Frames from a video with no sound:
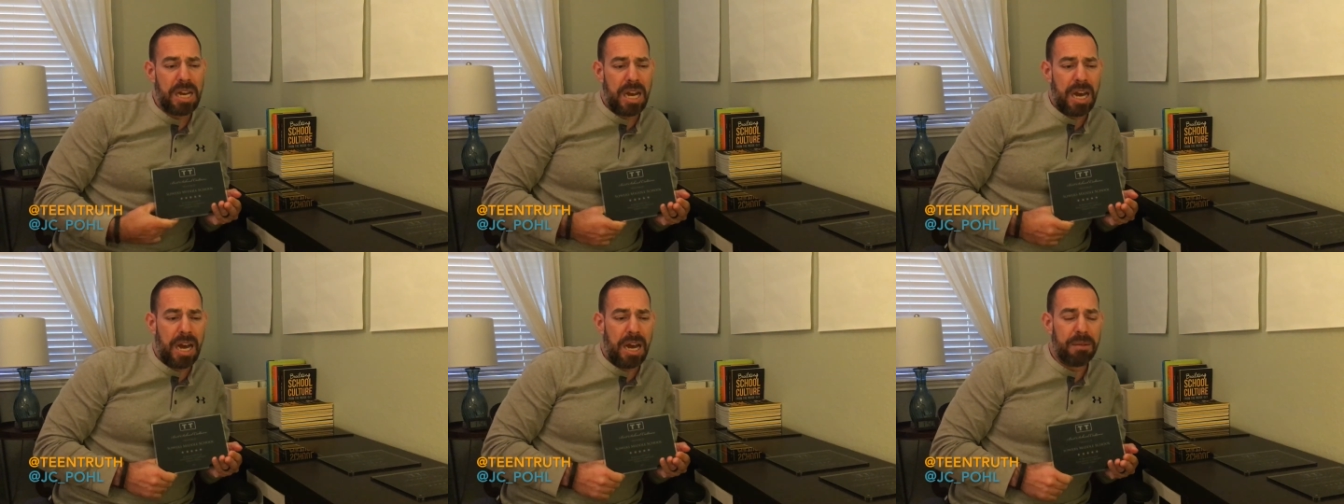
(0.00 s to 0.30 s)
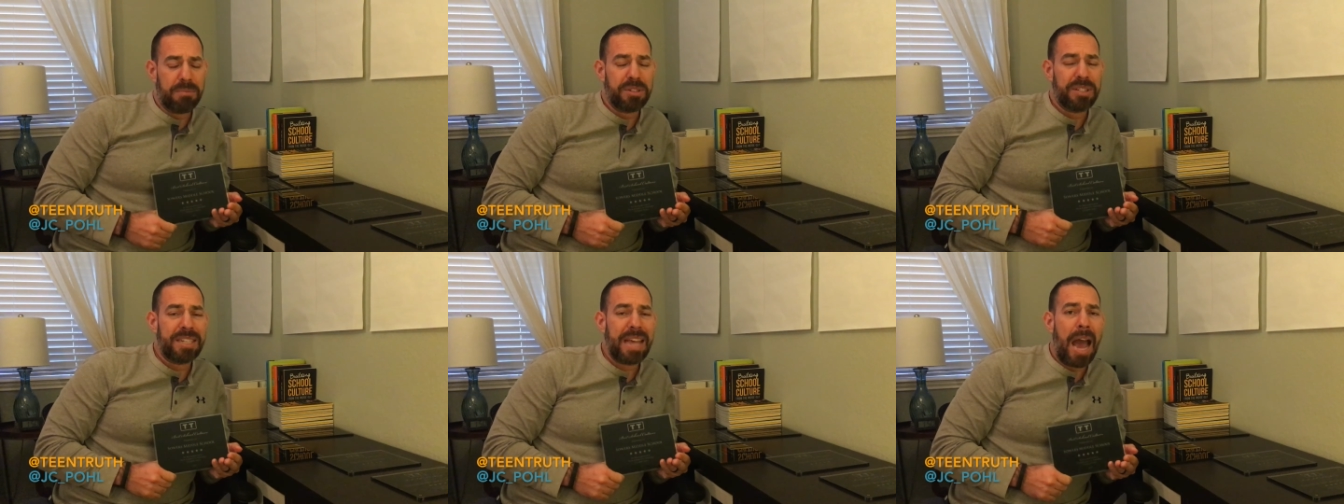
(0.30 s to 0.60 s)

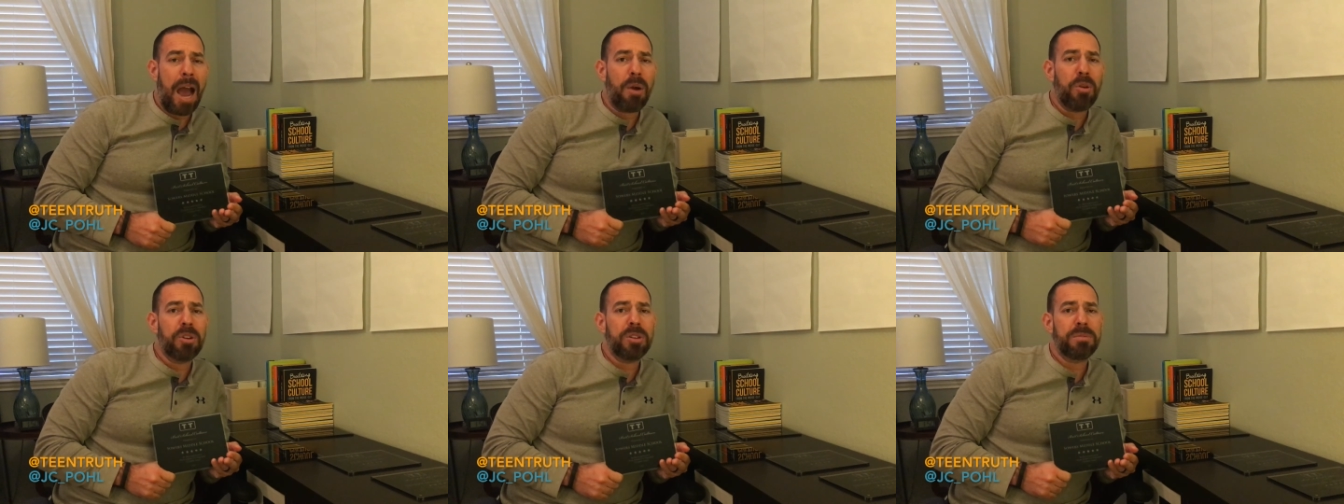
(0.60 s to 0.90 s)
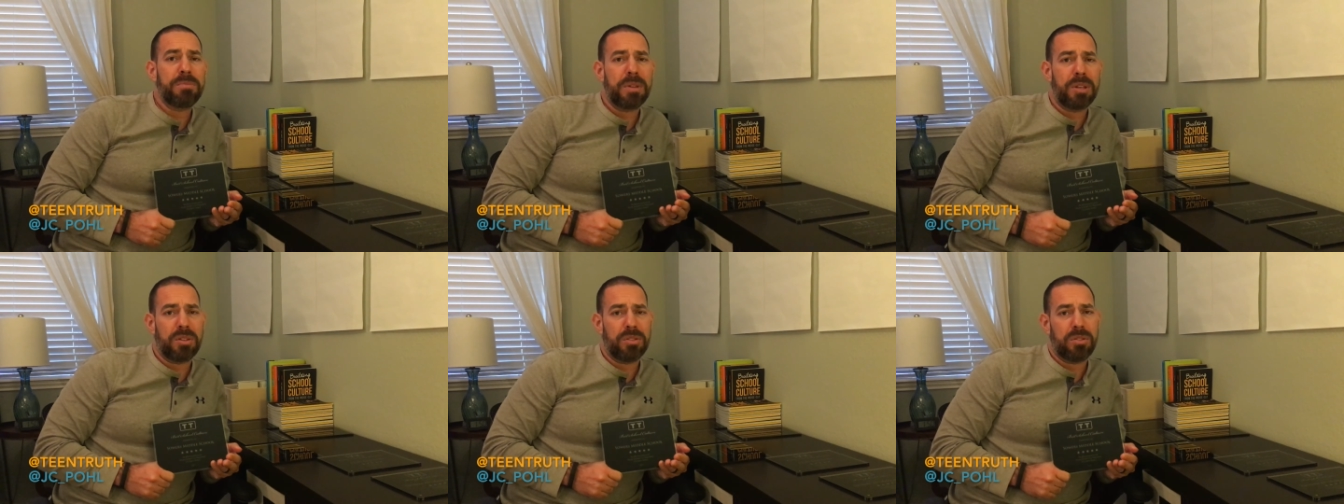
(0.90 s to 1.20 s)
Um,
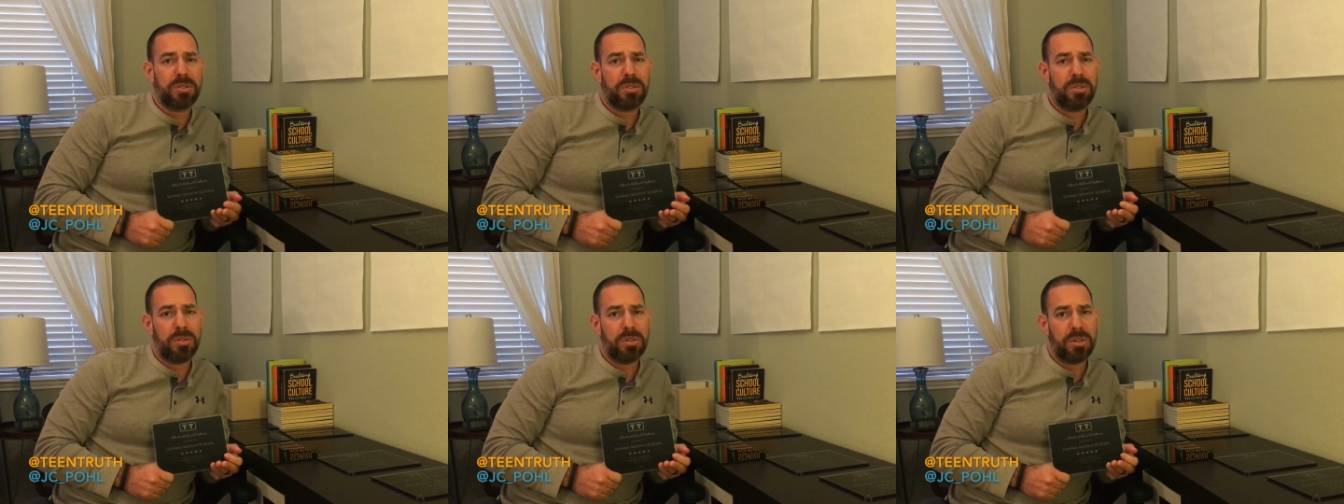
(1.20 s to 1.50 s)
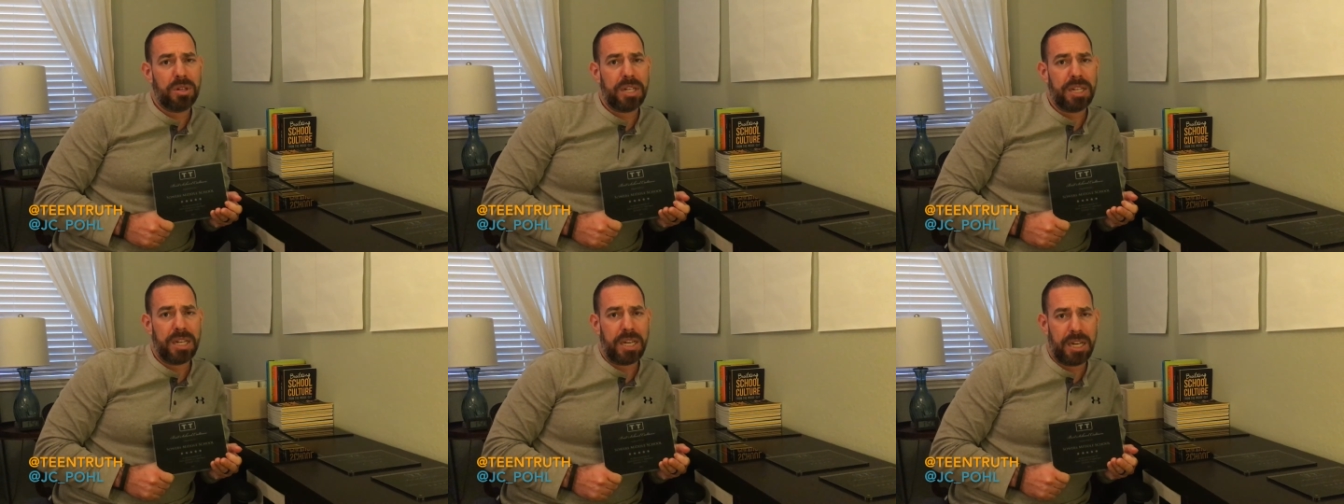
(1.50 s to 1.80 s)
Sowers Middle
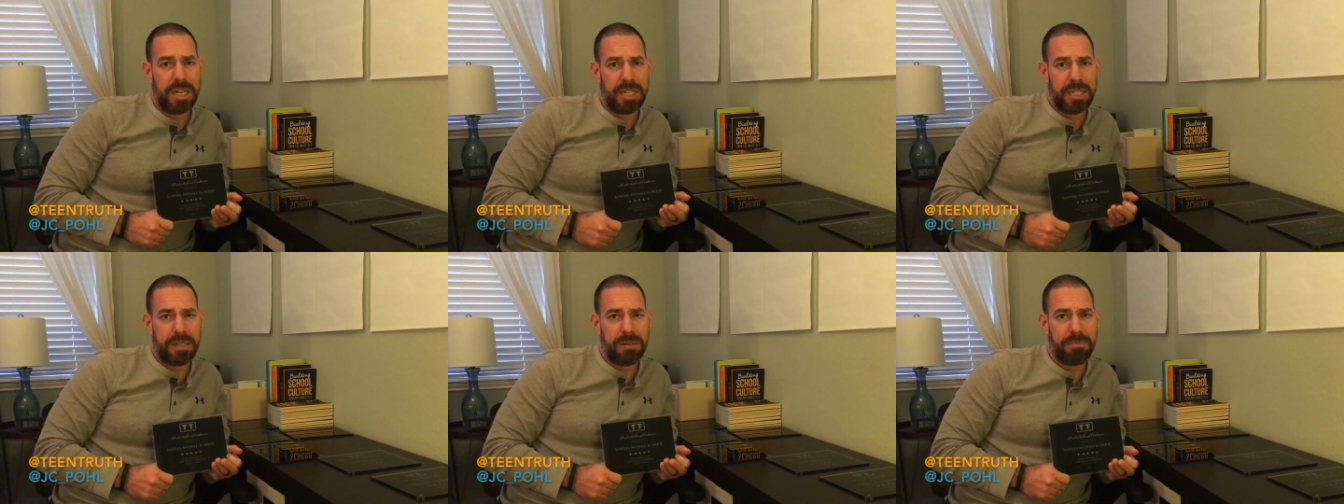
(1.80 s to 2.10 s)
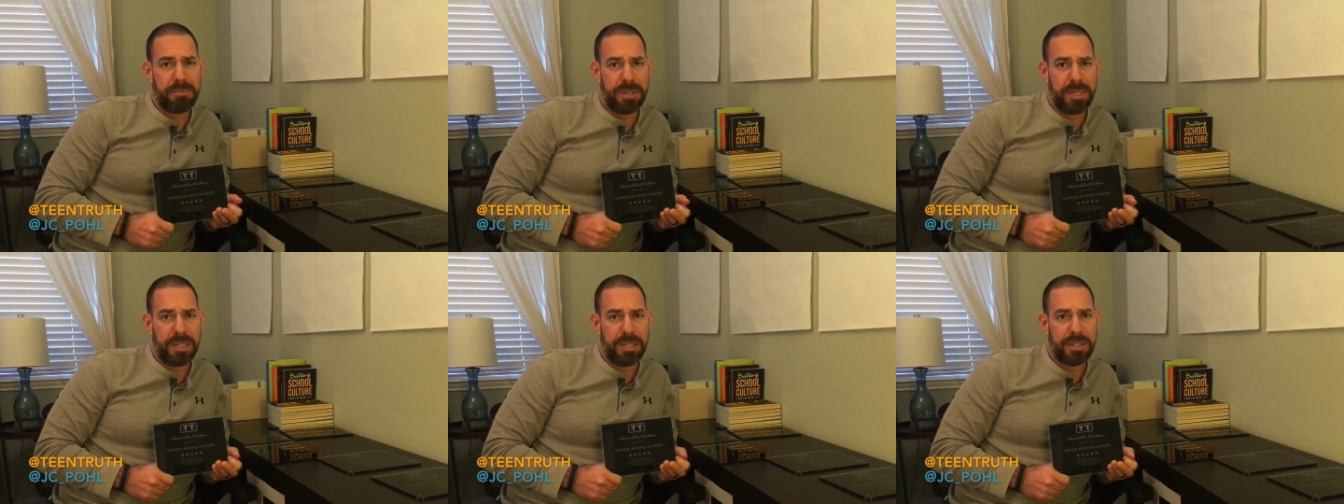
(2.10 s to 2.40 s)
School in
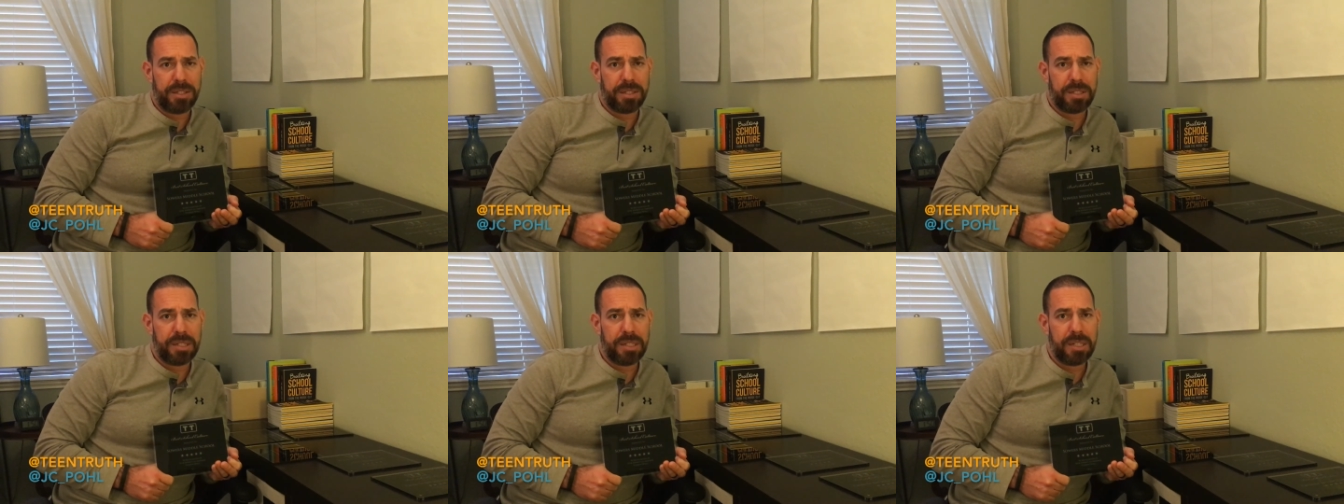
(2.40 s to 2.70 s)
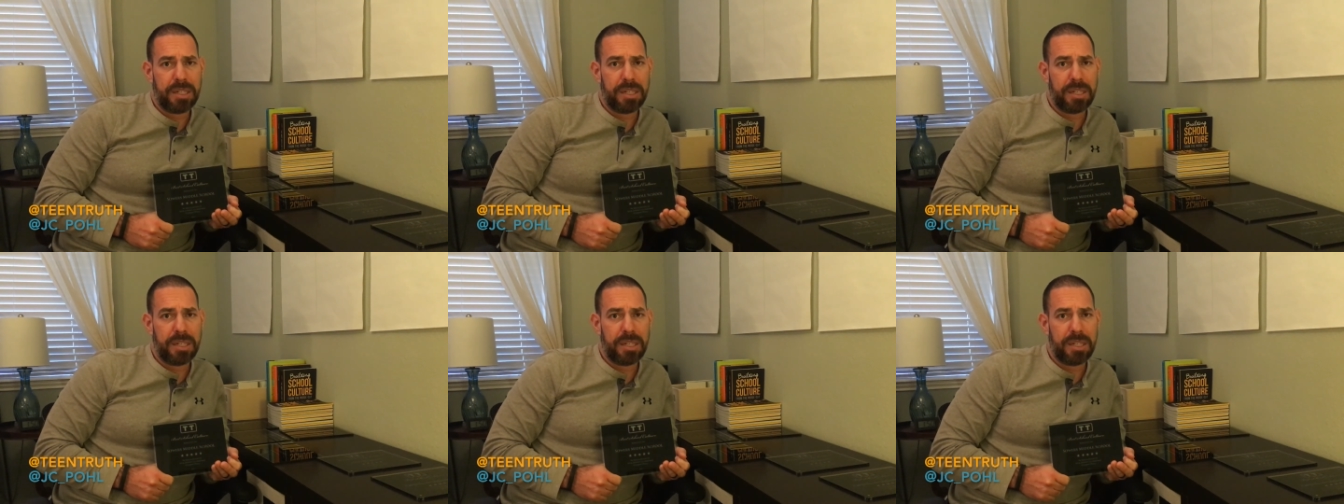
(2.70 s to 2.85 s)
Huntington Beach